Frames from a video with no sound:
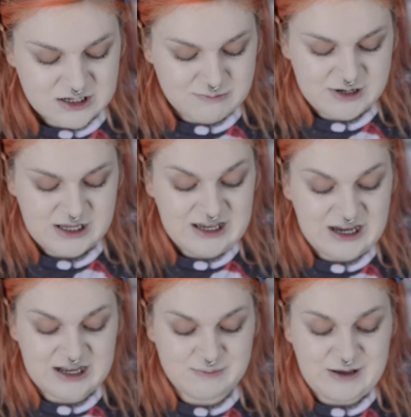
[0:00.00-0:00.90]
company,
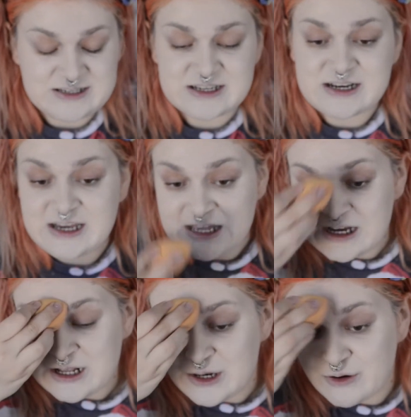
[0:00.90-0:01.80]
and basically
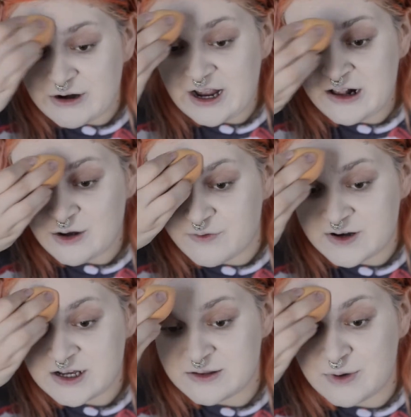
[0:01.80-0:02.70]
L'Oreal
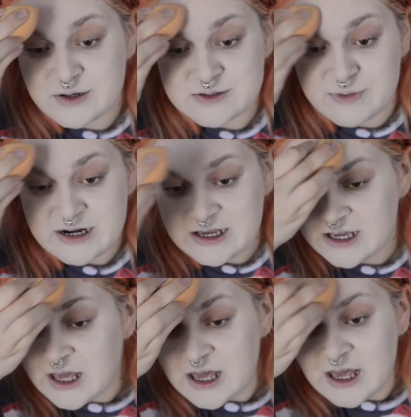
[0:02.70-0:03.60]
offered her the most money,